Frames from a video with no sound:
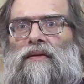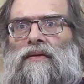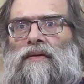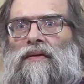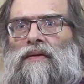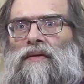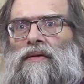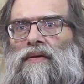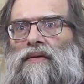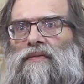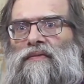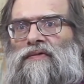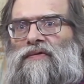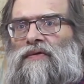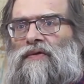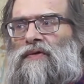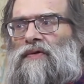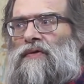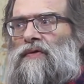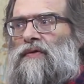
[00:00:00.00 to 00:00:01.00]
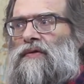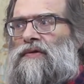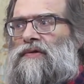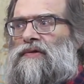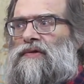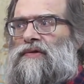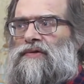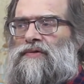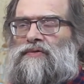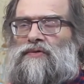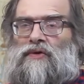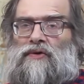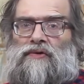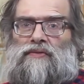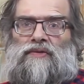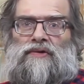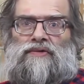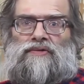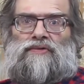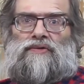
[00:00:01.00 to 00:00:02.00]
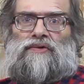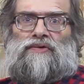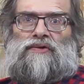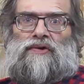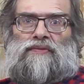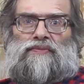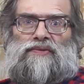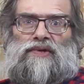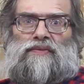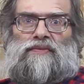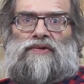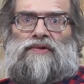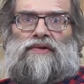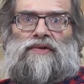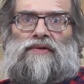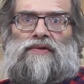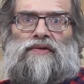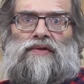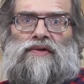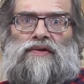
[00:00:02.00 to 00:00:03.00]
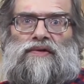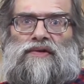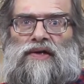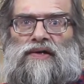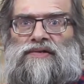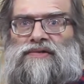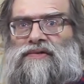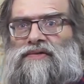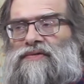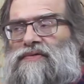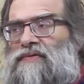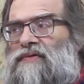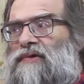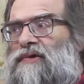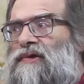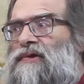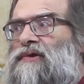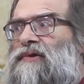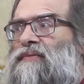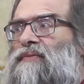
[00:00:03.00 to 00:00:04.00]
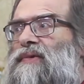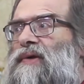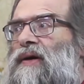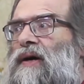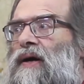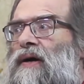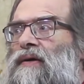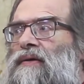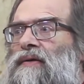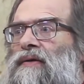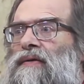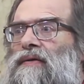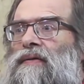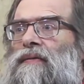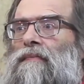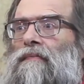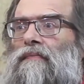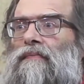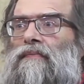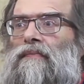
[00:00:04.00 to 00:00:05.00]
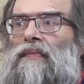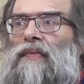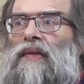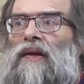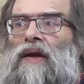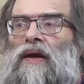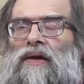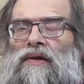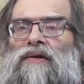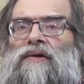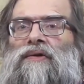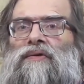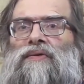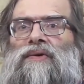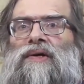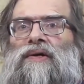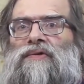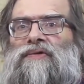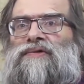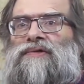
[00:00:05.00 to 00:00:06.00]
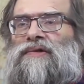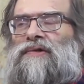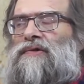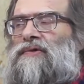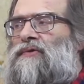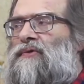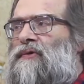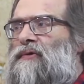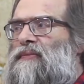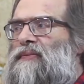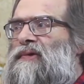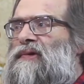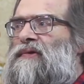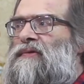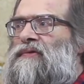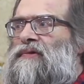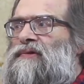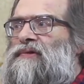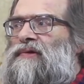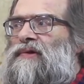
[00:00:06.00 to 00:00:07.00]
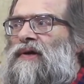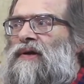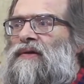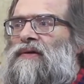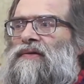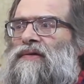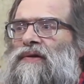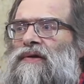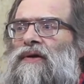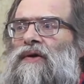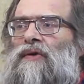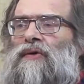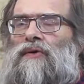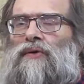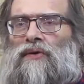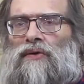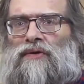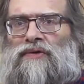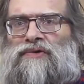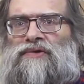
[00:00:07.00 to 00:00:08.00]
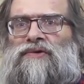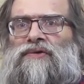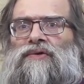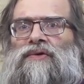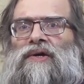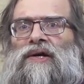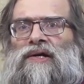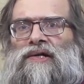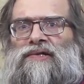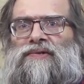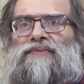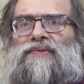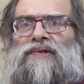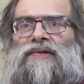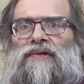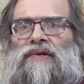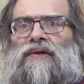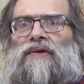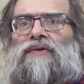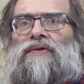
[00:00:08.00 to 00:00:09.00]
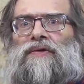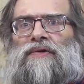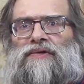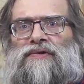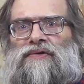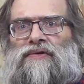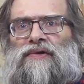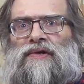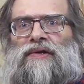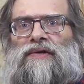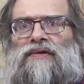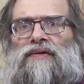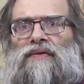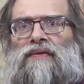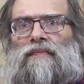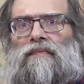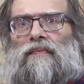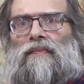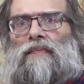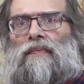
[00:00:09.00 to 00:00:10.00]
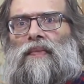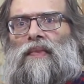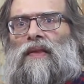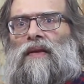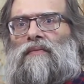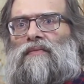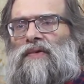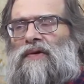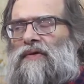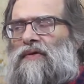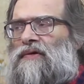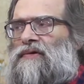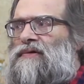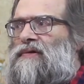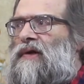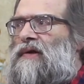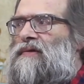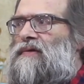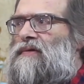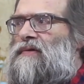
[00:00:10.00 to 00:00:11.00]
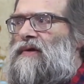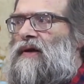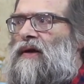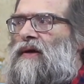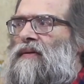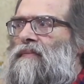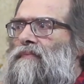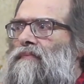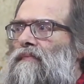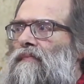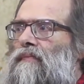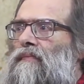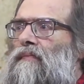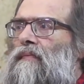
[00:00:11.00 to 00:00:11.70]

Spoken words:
So it is normal to adopt. I mean, it has a tradition behind it. And in a way, you see, European Christianity also has been enculturated, because at the time,